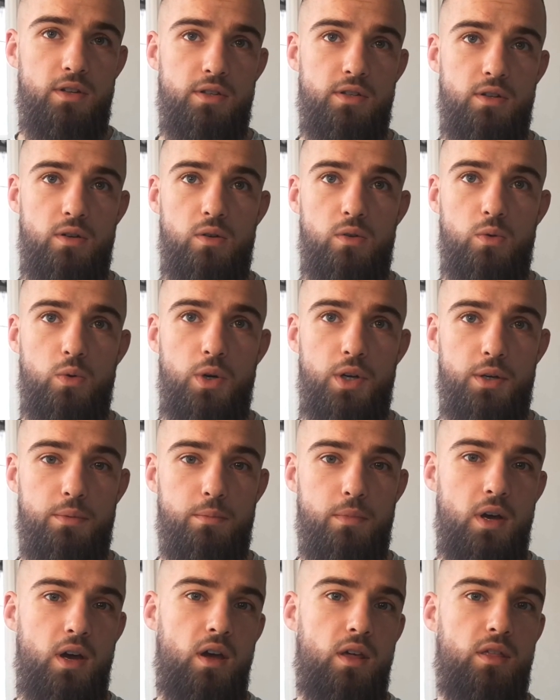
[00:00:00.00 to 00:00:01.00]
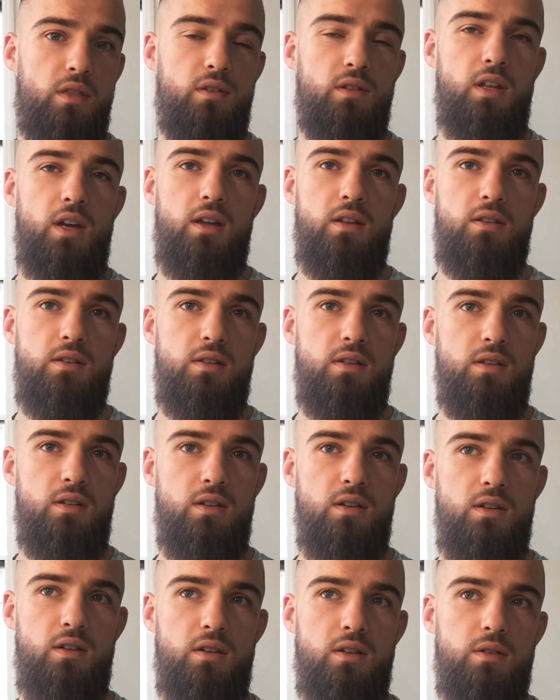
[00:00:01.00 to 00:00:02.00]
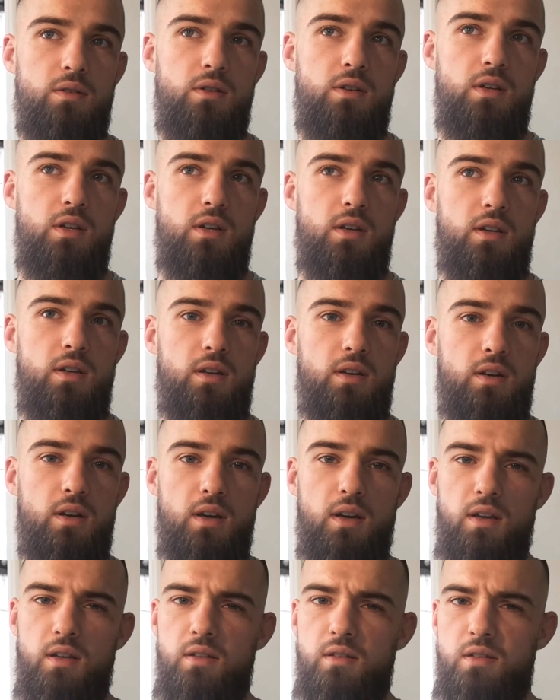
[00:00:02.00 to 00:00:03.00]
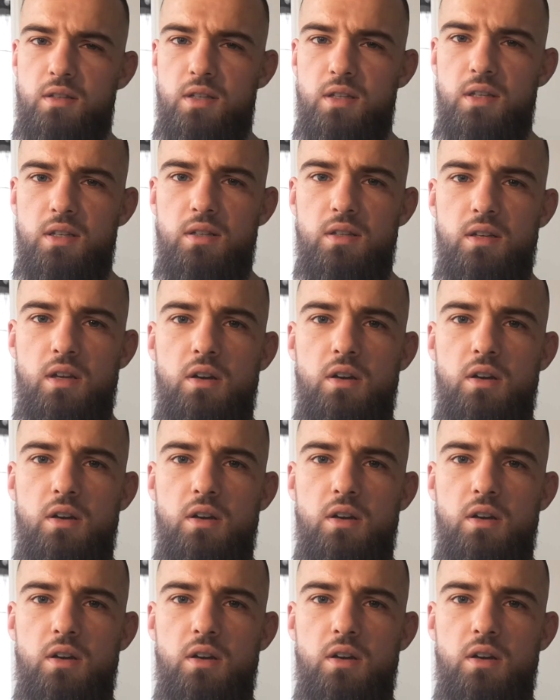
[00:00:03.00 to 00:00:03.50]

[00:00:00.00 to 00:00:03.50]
So quick math, that's 19